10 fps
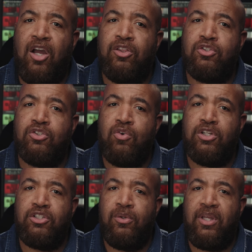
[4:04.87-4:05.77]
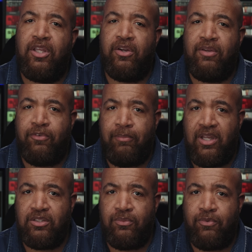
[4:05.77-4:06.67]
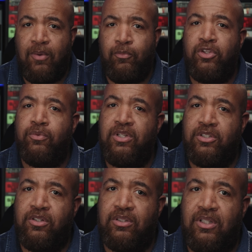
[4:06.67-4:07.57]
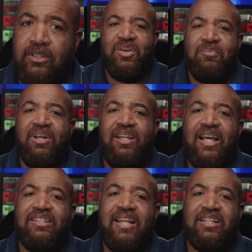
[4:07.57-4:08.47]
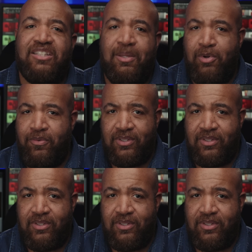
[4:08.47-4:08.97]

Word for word: on the source you get your information from when you research this. But let's not skip over